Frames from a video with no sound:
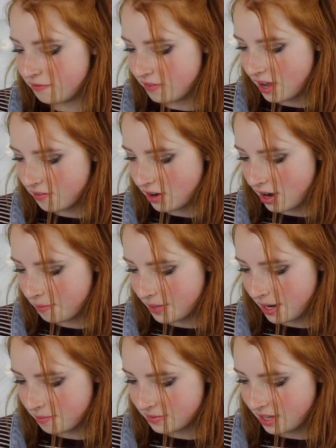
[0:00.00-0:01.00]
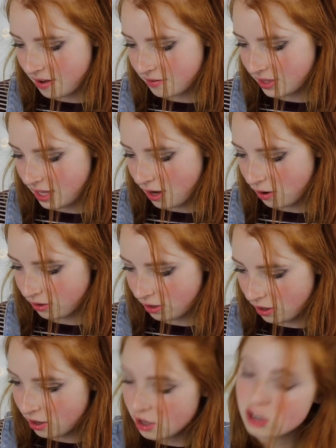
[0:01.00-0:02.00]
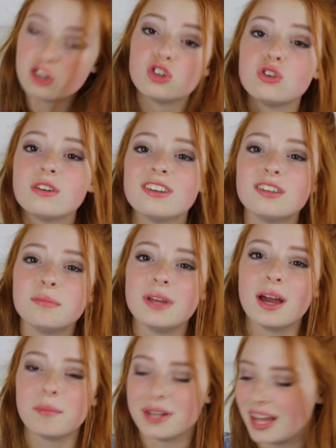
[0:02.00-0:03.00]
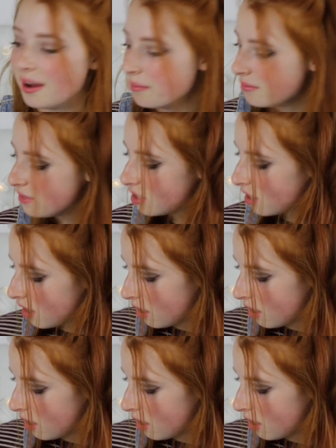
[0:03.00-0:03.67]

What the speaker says: favourite M&Ms ever. They are the crispy M&Ms.